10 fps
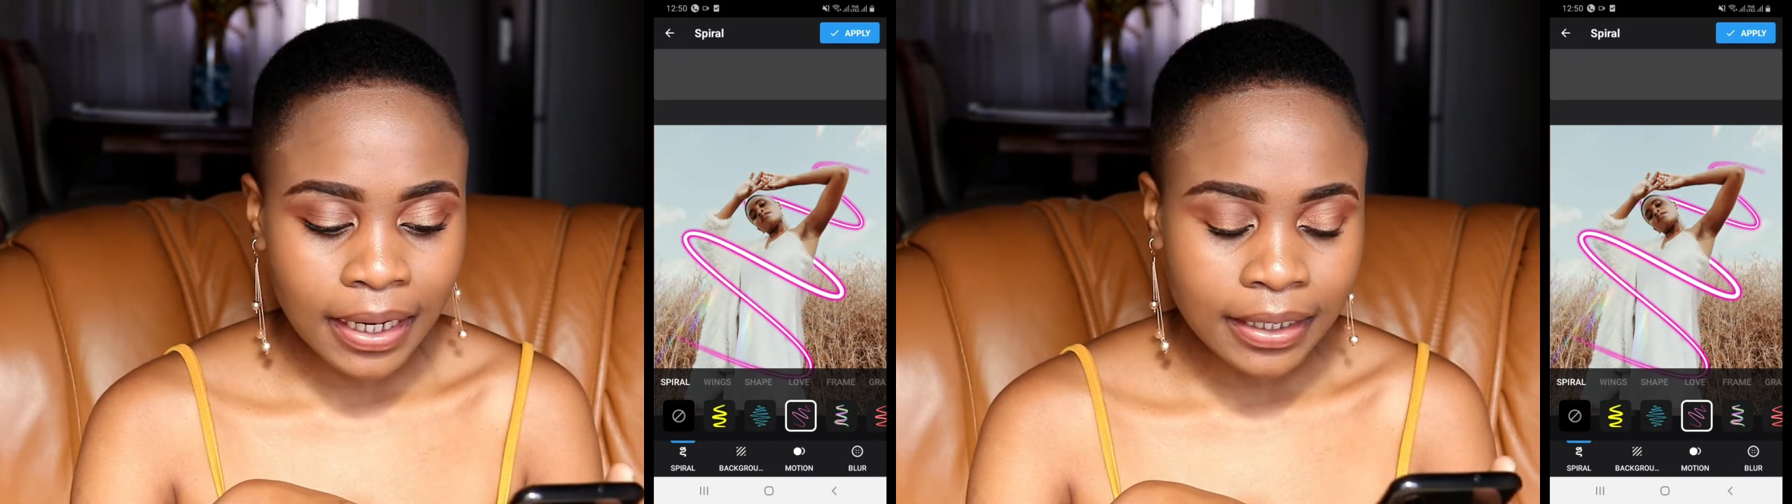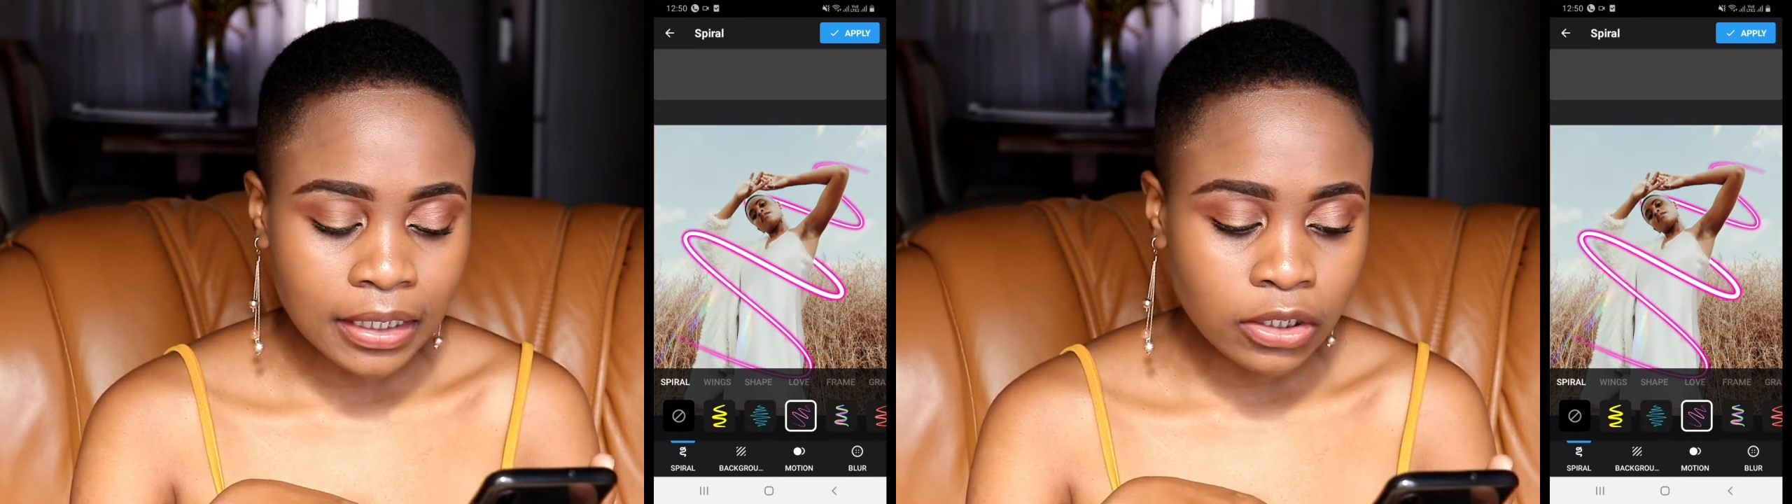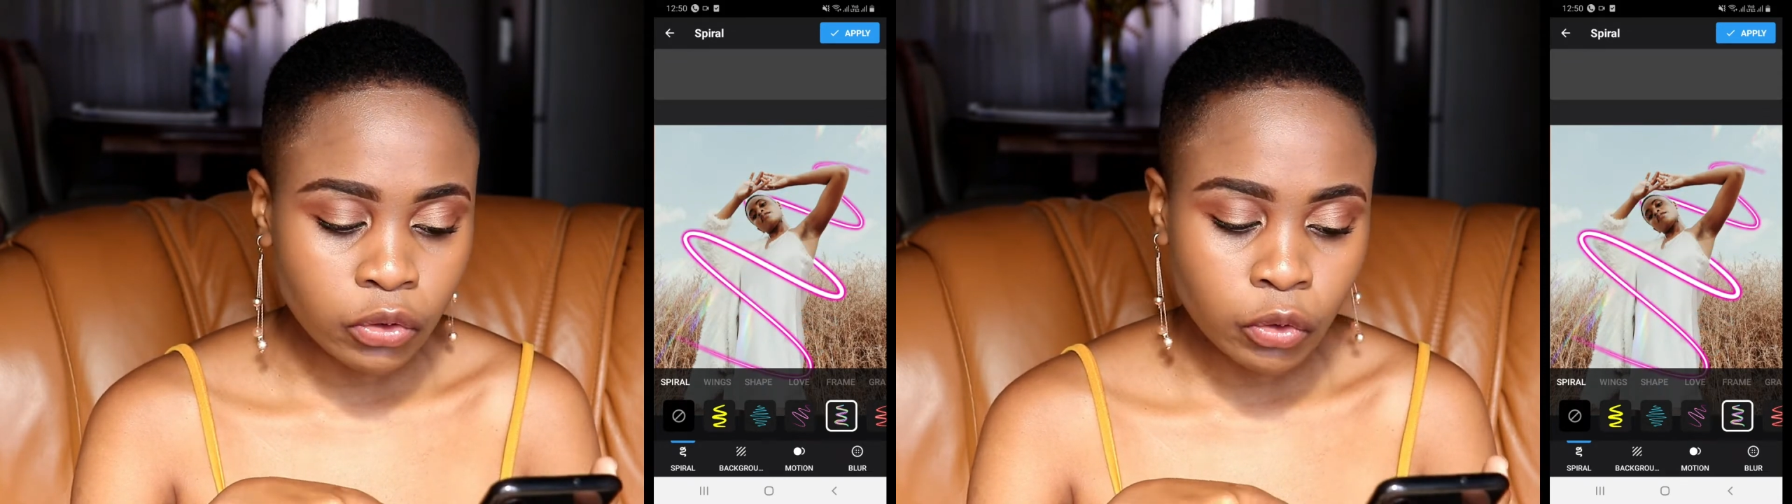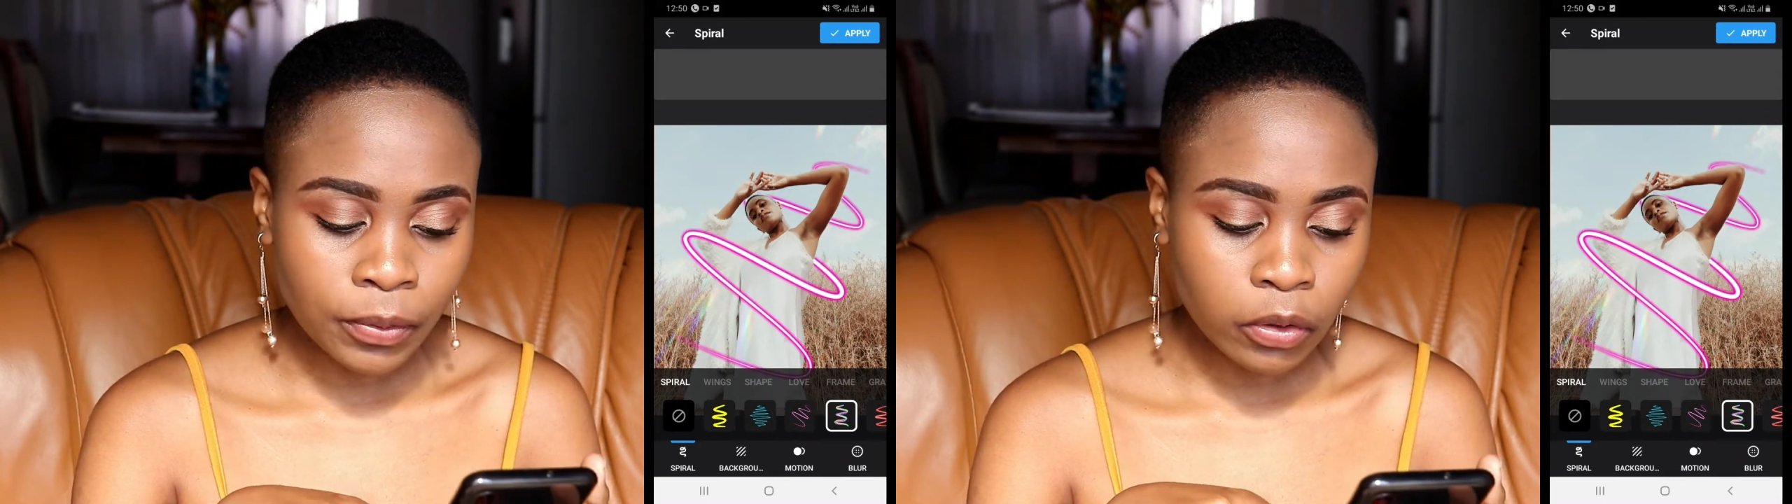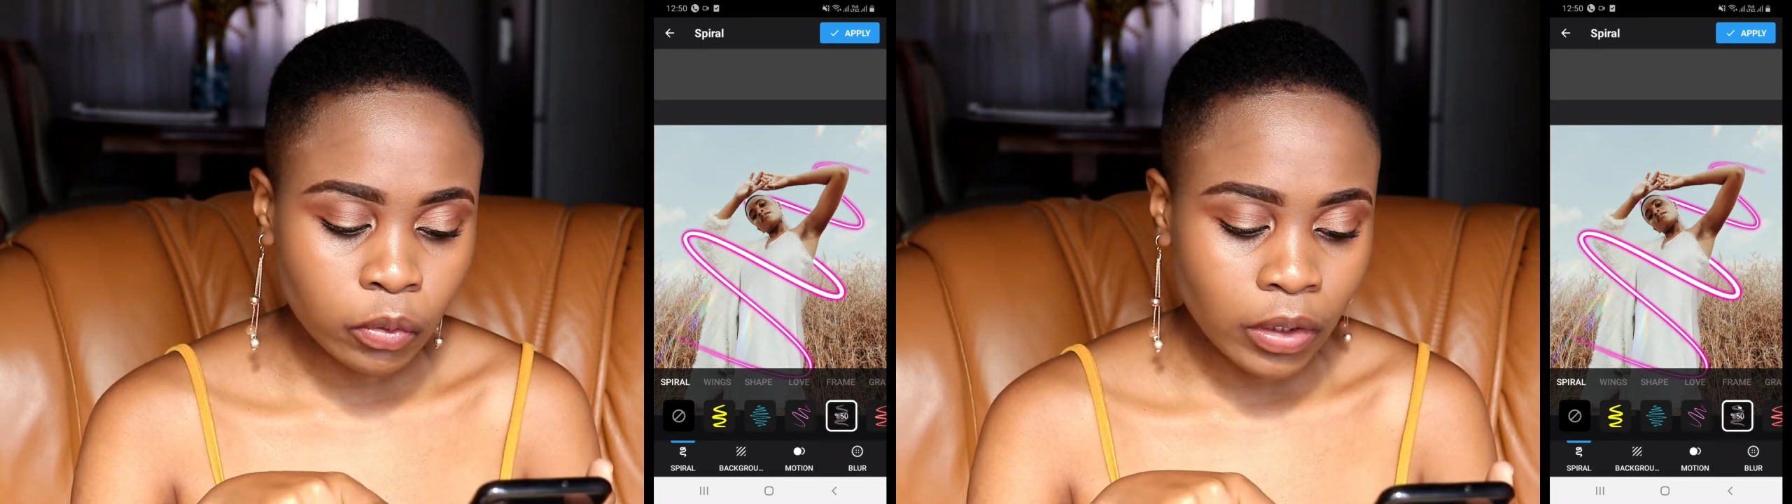Like, it's
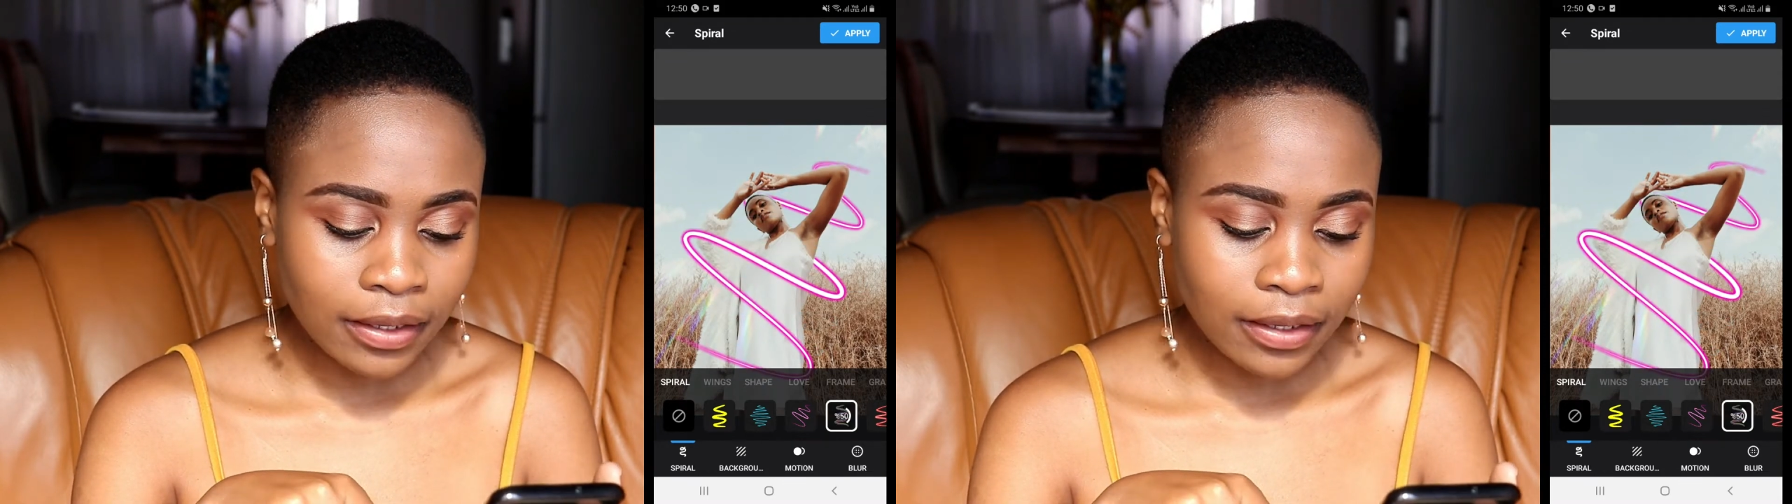super cool.